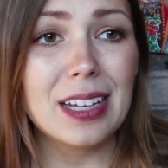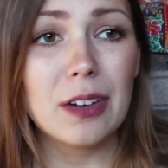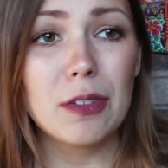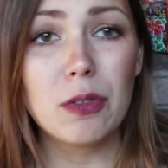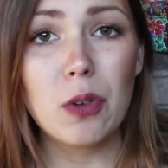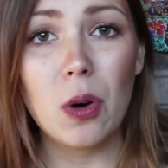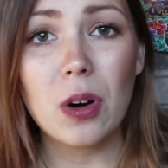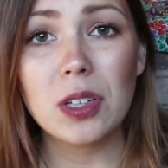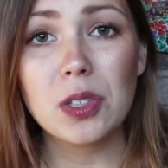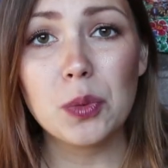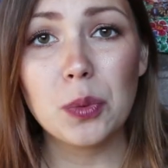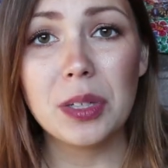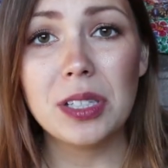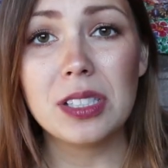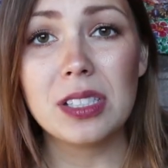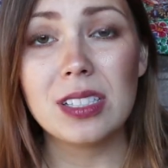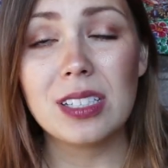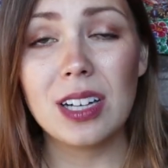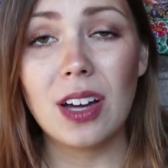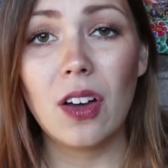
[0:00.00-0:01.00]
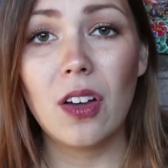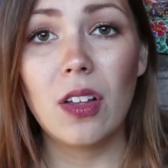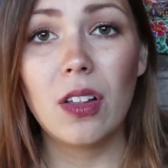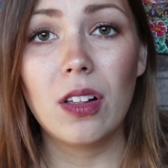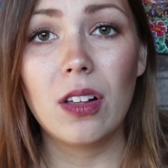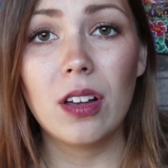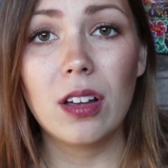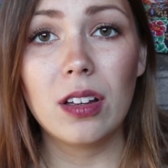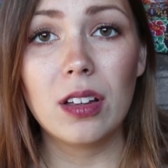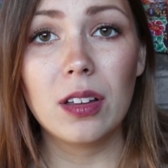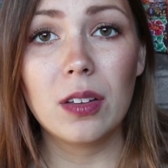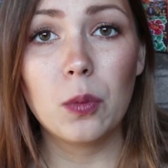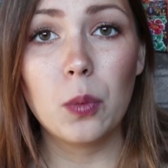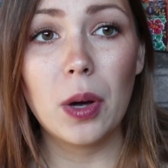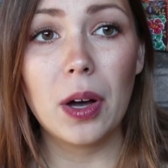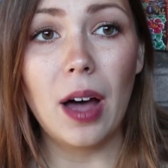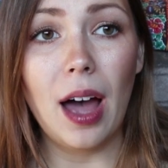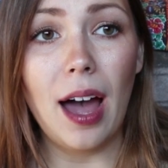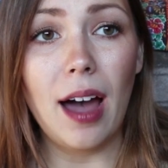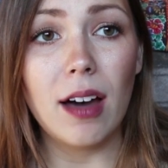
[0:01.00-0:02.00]
And of course we still
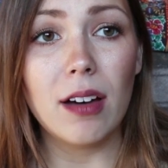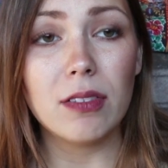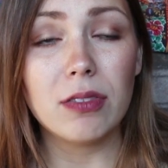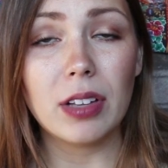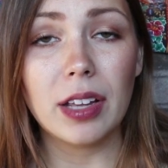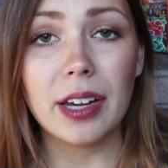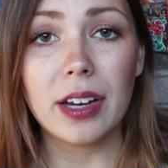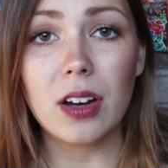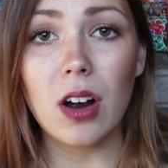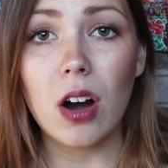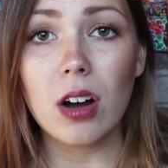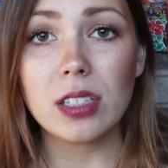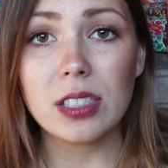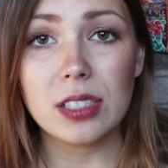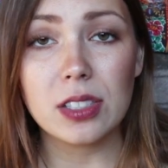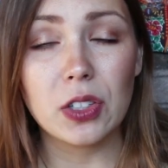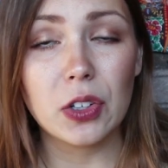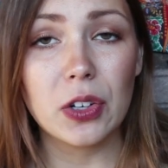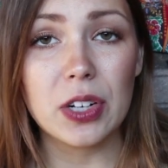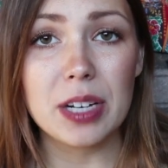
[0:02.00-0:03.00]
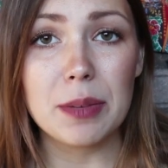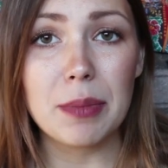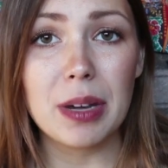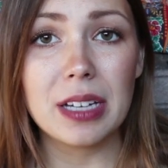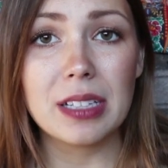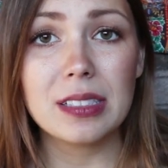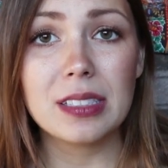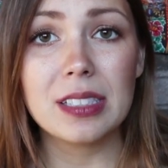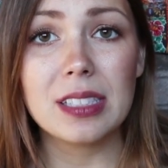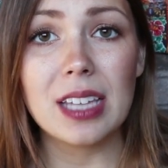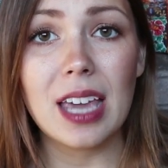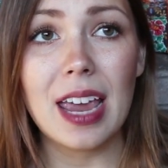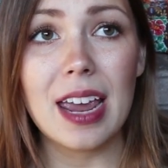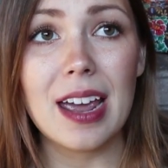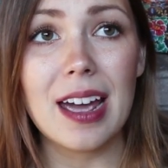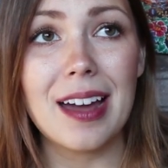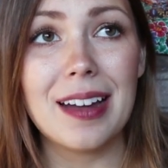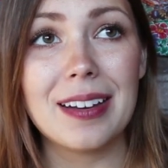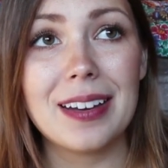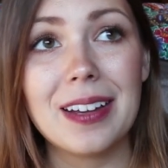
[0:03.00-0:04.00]
will have like our disagreements
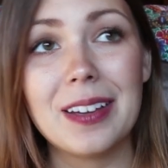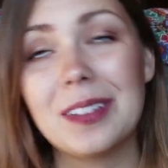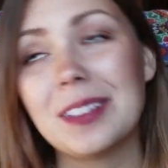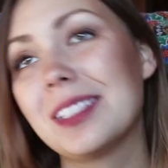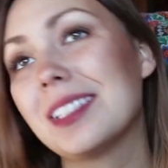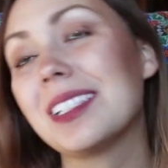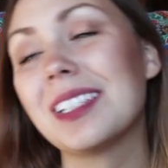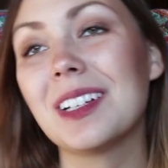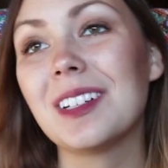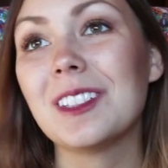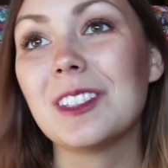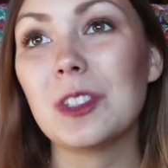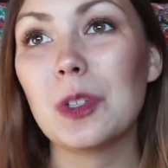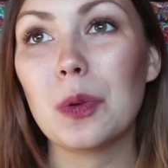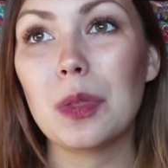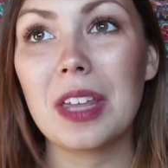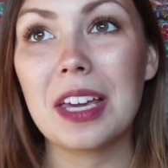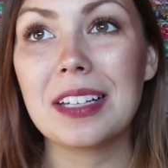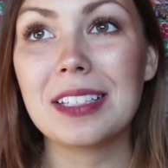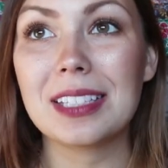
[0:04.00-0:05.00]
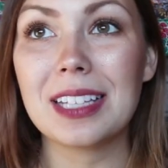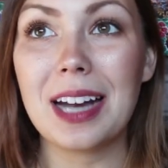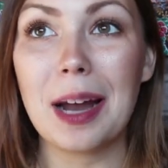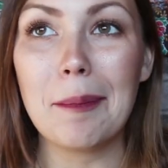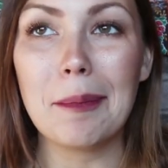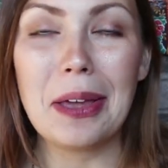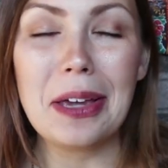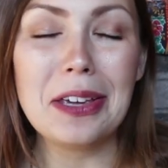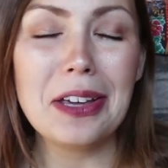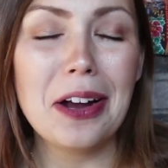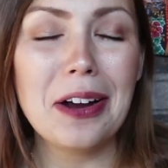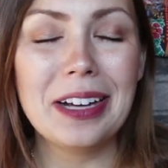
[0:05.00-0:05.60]
and he'll still do things that I'm like,